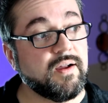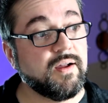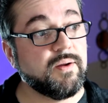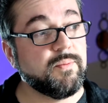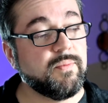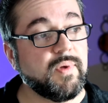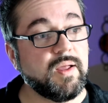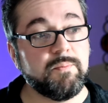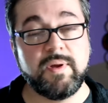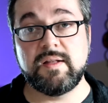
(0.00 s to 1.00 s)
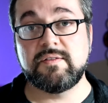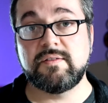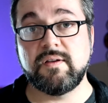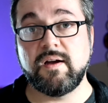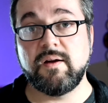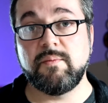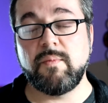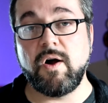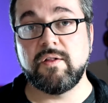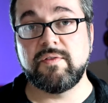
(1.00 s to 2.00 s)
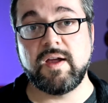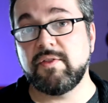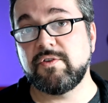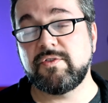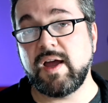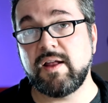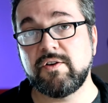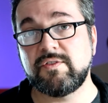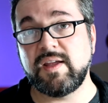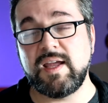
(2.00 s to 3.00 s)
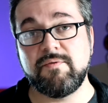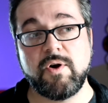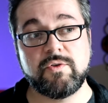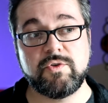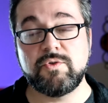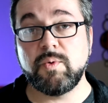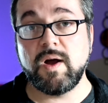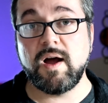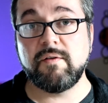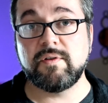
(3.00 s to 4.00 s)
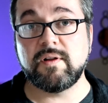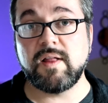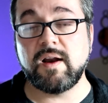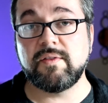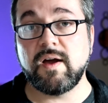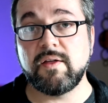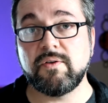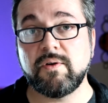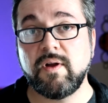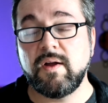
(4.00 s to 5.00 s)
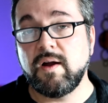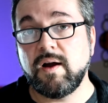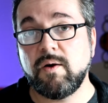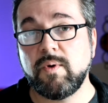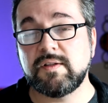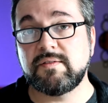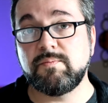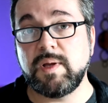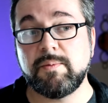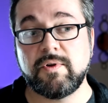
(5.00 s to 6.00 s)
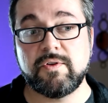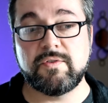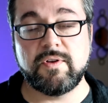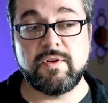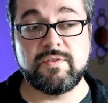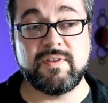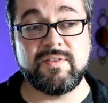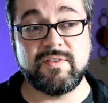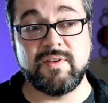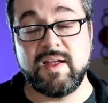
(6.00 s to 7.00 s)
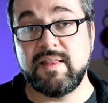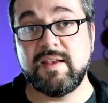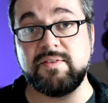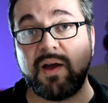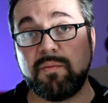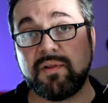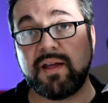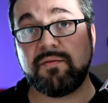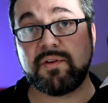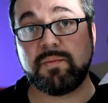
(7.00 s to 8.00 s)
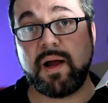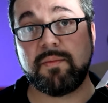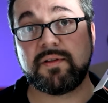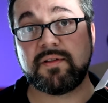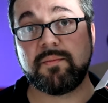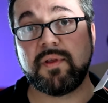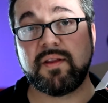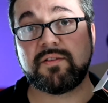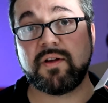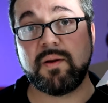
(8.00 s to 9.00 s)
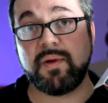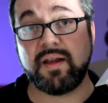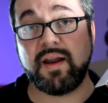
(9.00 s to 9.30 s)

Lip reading: It beats all of the other standards, the Evo 212 and a lot of the other ones people used to use. This I believe is probably something that's going to be